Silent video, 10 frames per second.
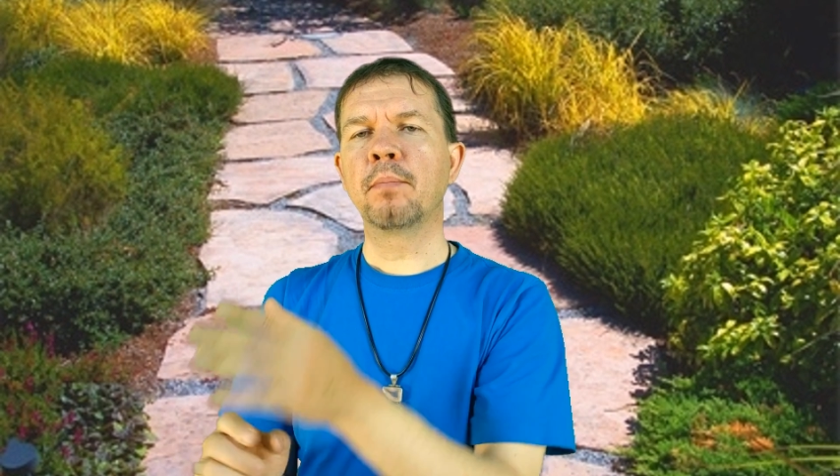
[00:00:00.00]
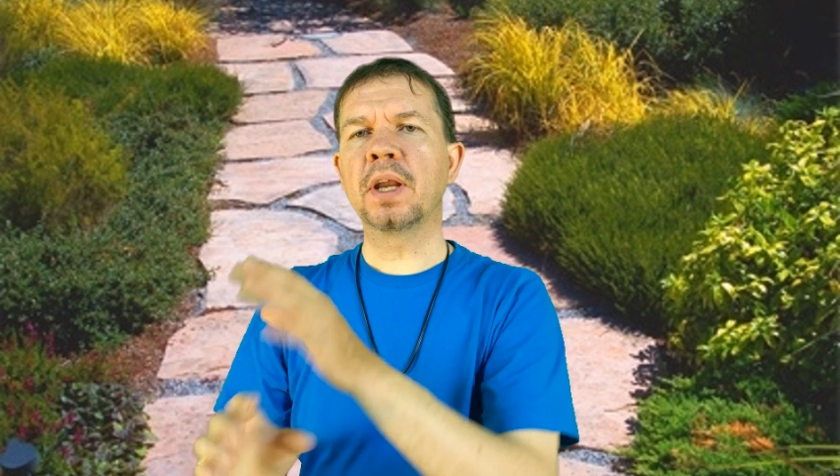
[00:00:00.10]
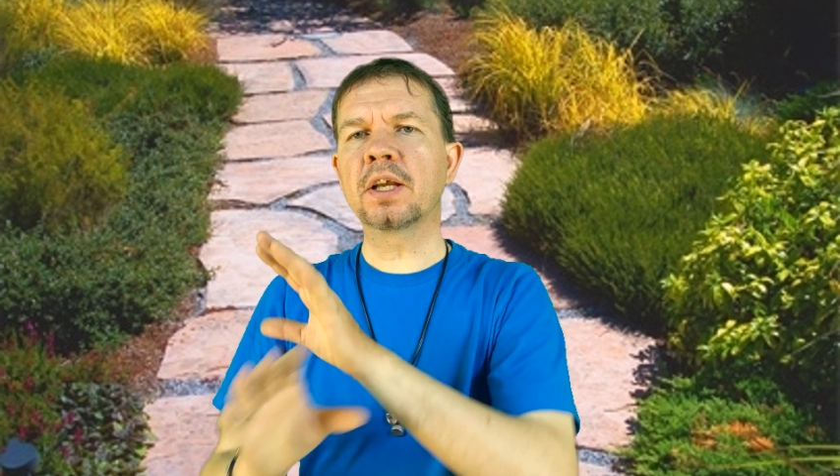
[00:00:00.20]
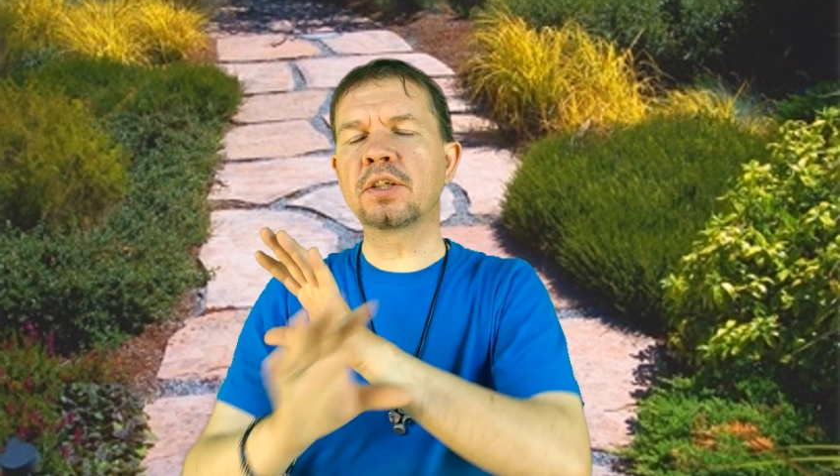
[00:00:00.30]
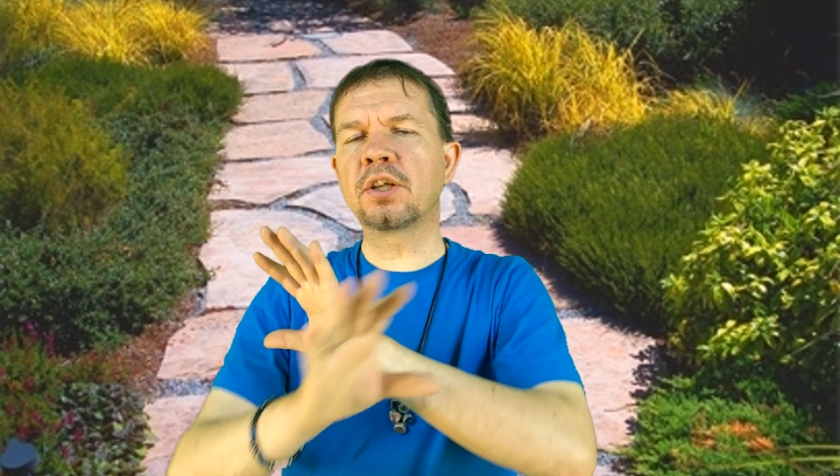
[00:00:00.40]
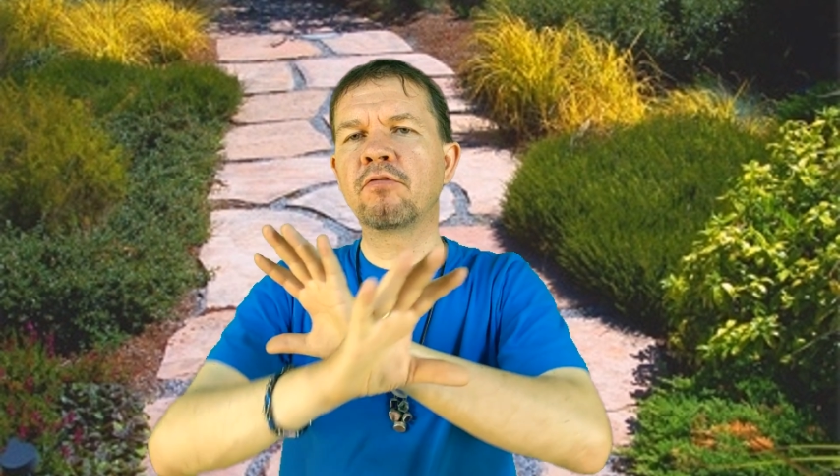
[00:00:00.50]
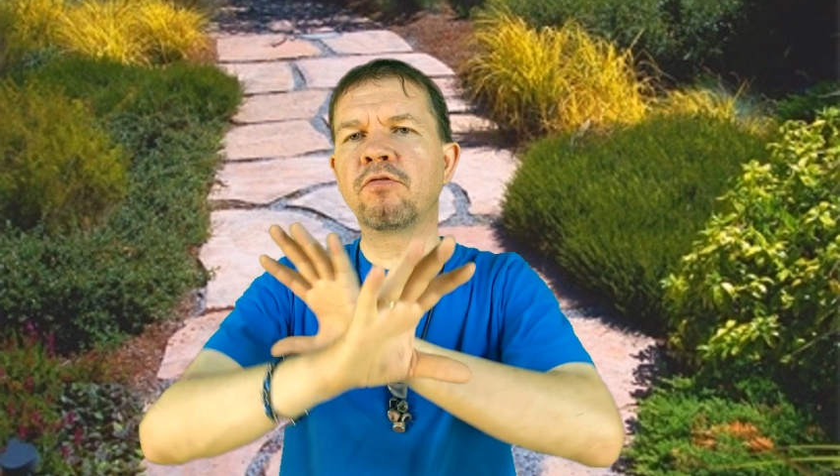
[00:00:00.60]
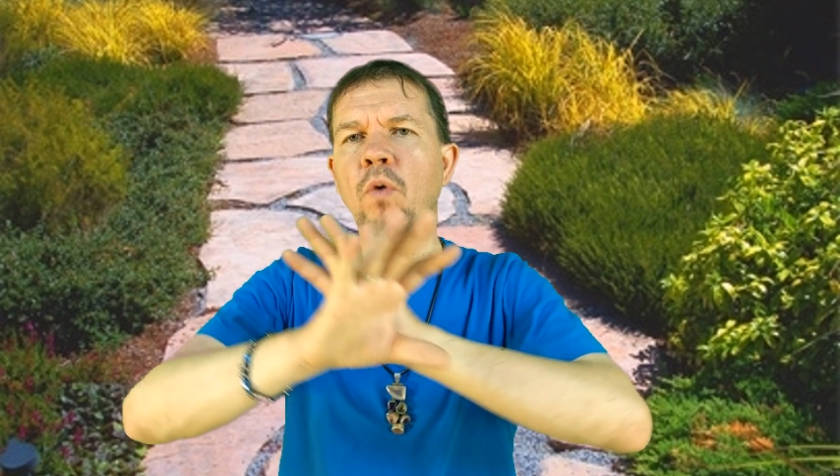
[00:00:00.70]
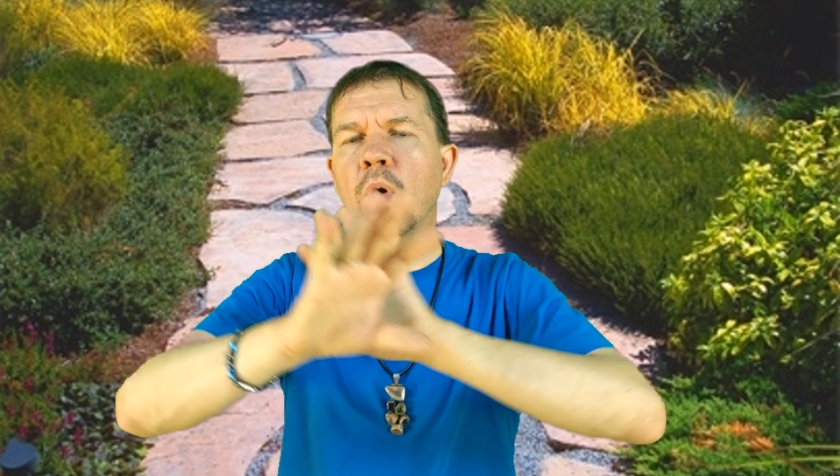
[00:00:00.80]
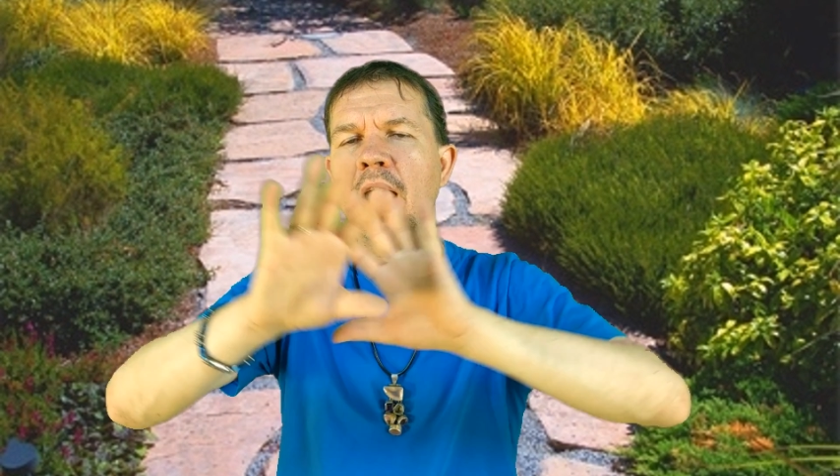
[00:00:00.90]
Because in
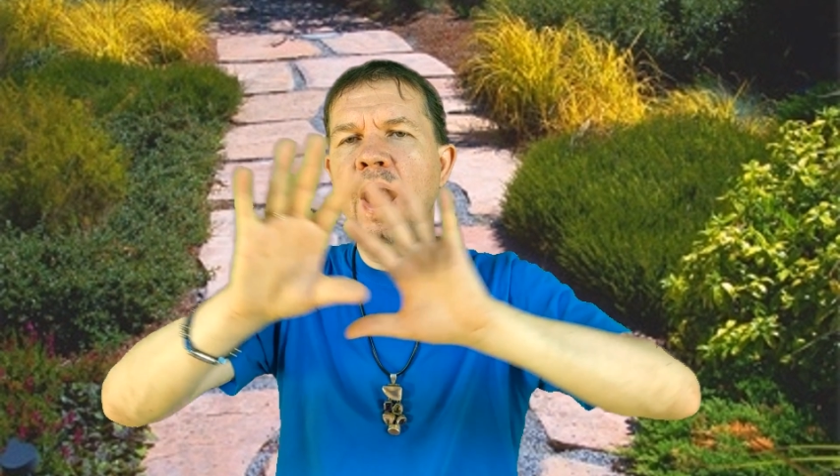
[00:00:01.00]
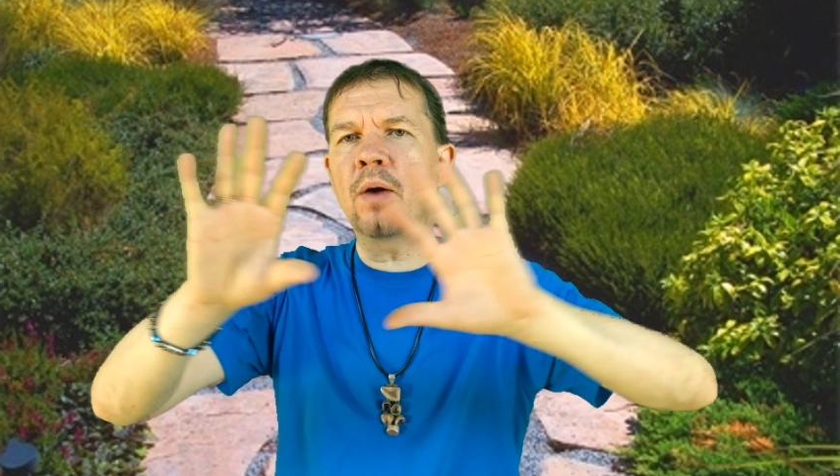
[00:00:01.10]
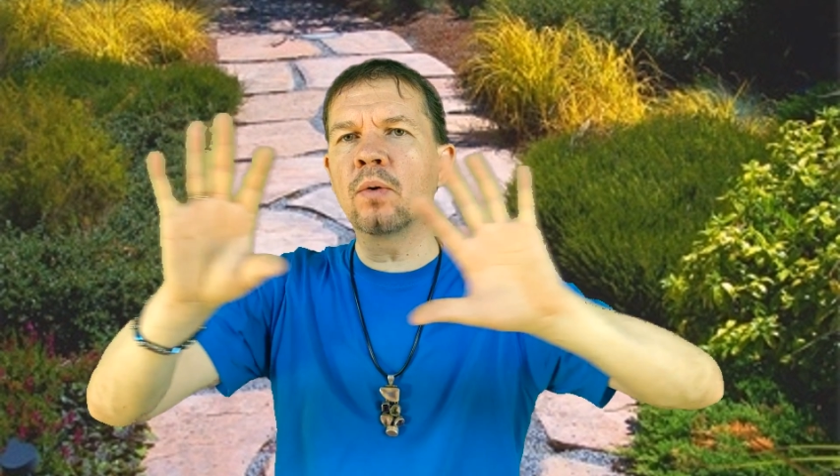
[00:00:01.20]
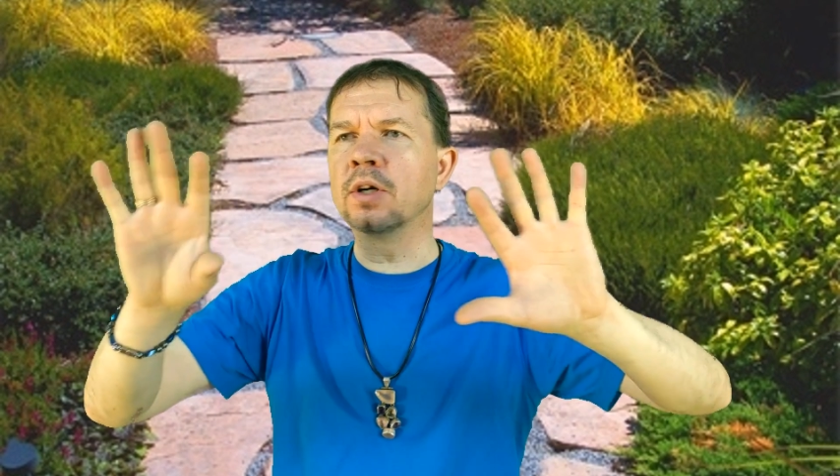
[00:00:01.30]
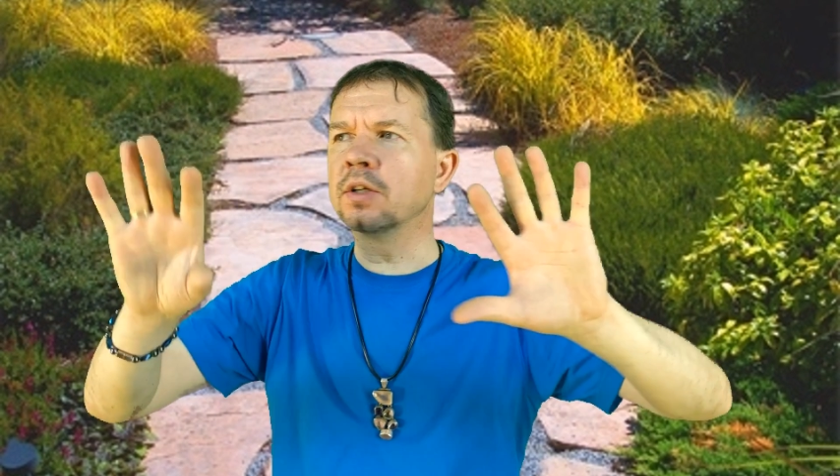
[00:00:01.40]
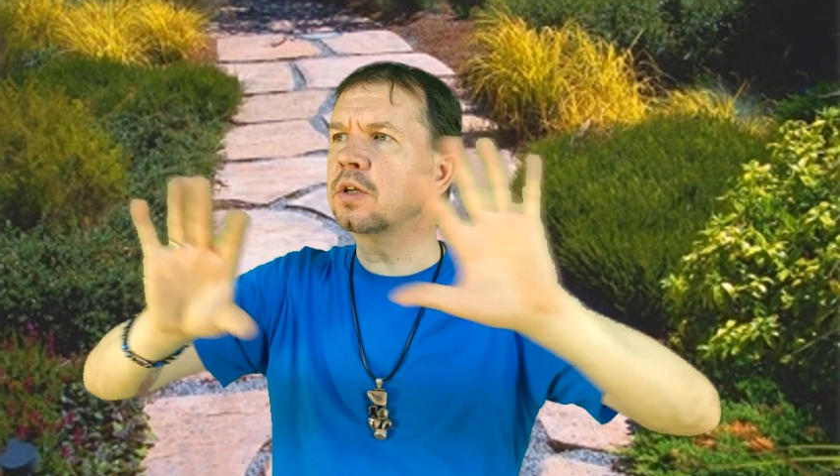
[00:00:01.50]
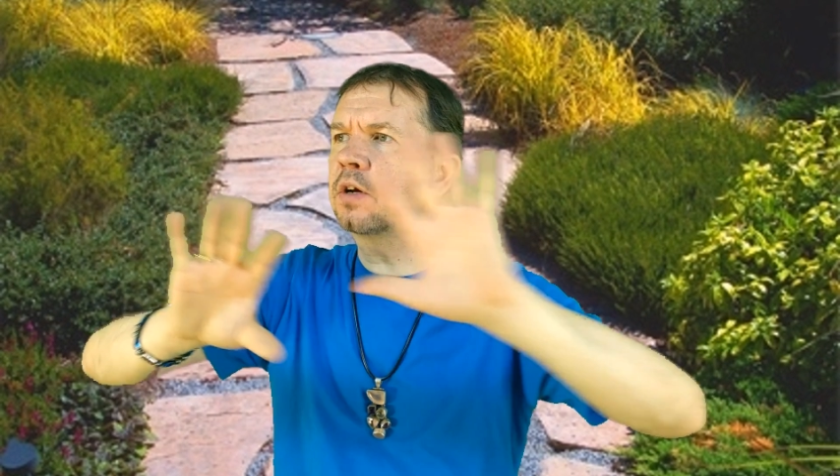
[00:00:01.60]
4 hours